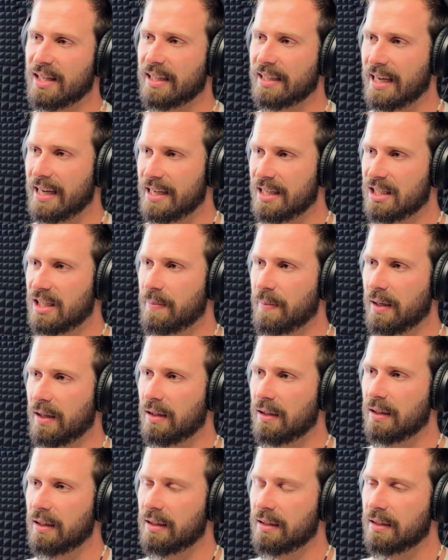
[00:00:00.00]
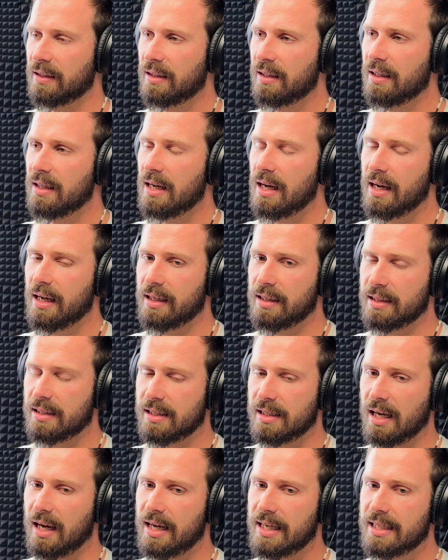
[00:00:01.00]
like ASML and
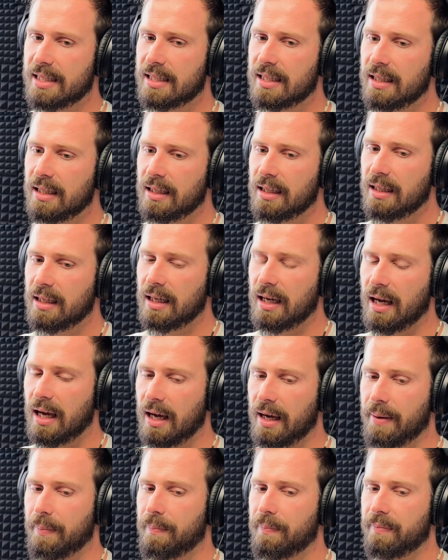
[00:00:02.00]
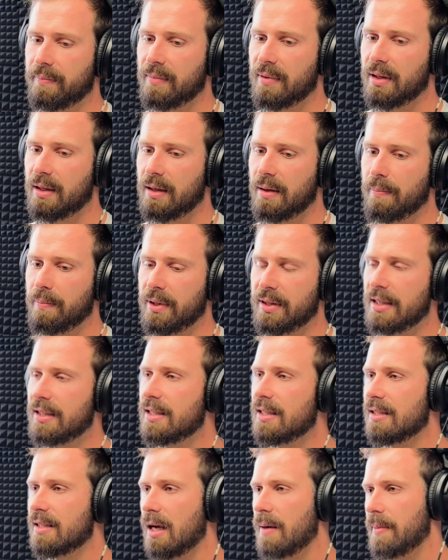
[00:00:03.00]
Zeiss. But this
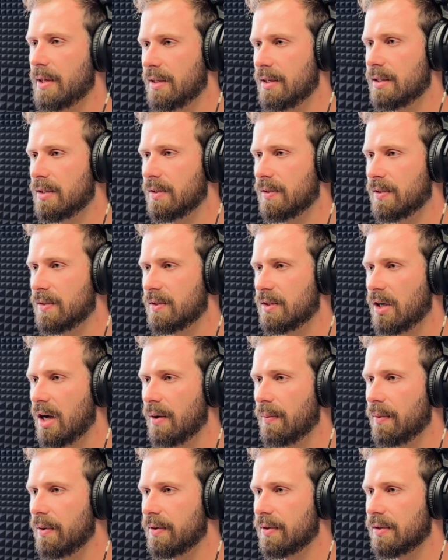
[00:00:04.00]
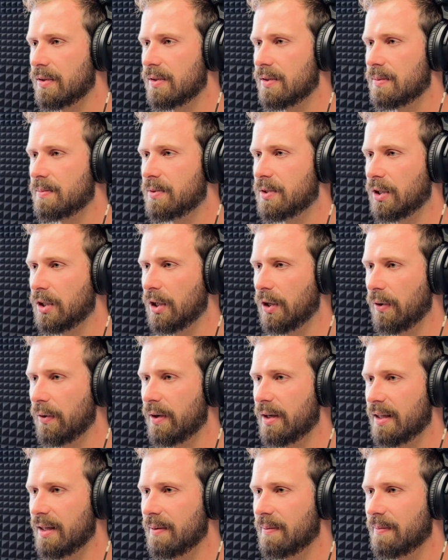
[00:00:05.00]
is Taiwan's
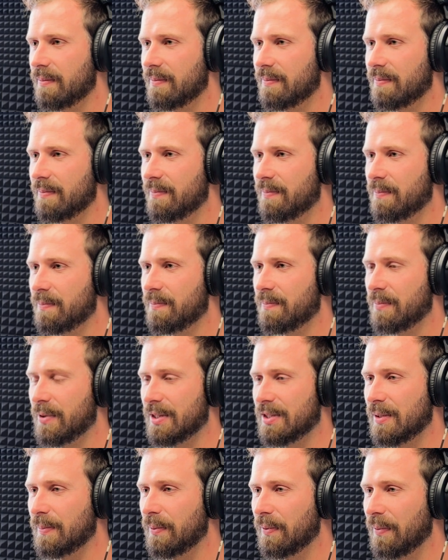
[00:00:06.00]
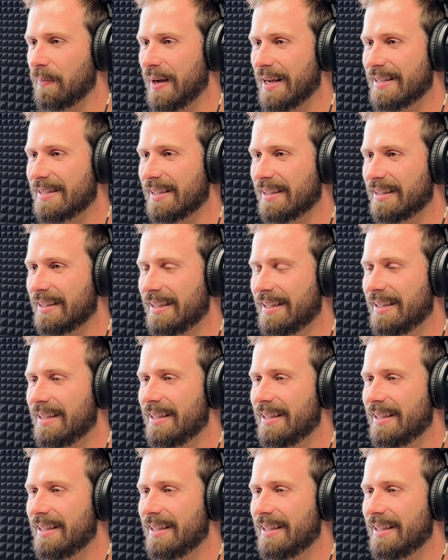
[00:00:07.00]
security principle, basically.